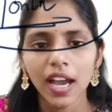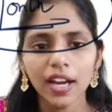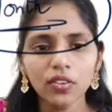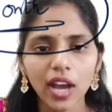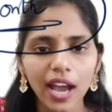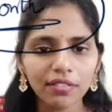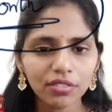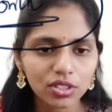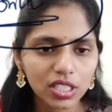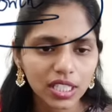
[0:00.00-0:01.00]
and you
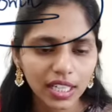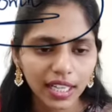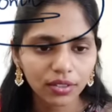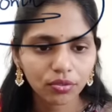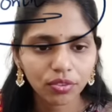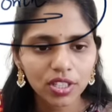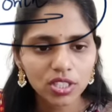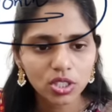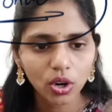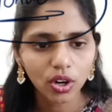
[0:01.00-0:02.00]
have to see like
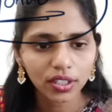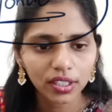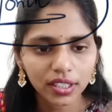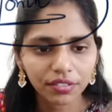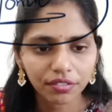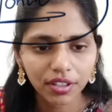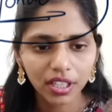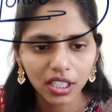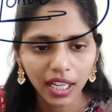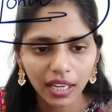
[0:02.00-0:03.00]
which are the
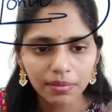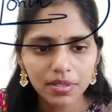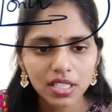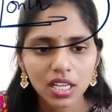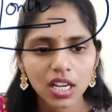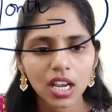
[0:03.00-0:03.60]
different types